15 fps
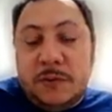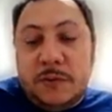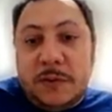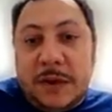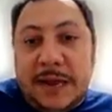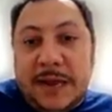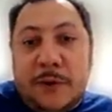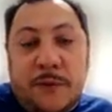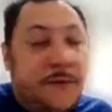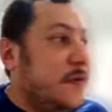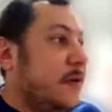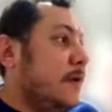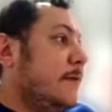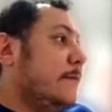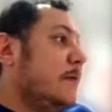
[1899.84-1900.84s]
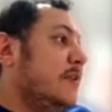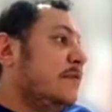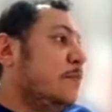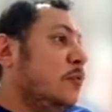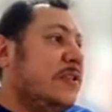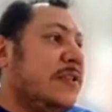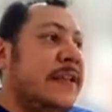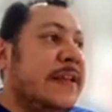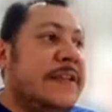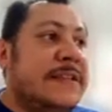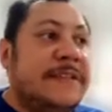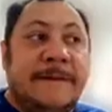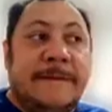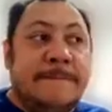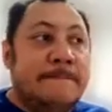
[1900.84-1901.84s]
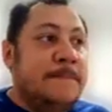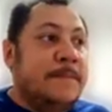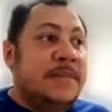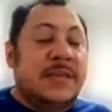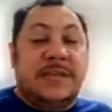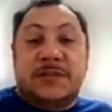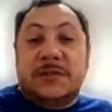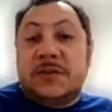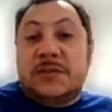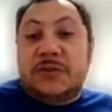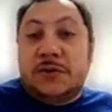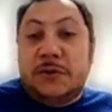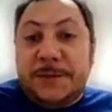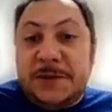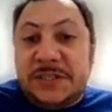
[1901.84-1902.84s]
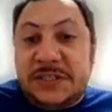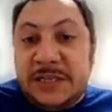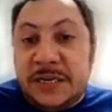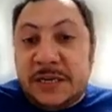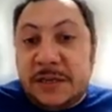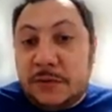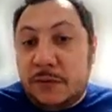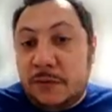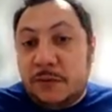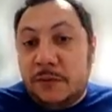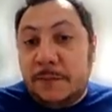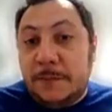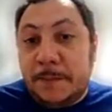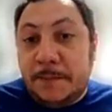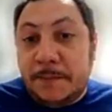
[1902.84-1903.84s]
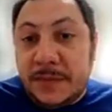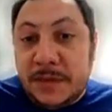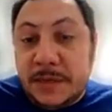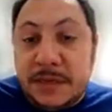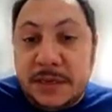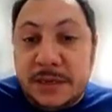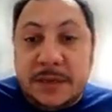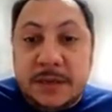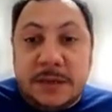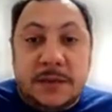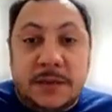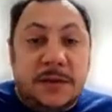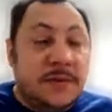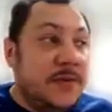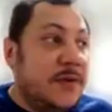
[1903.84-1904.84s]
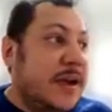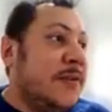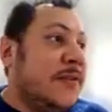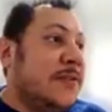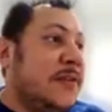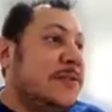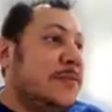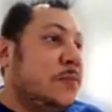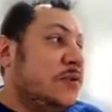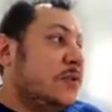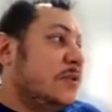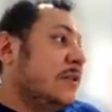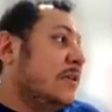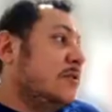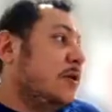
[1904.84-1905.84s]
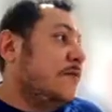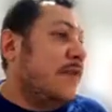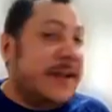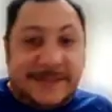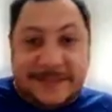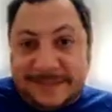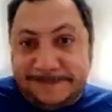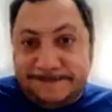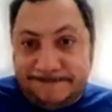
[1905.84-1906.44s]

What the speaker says: alpha smoothness is not sufficient to guarantee smoothness of X.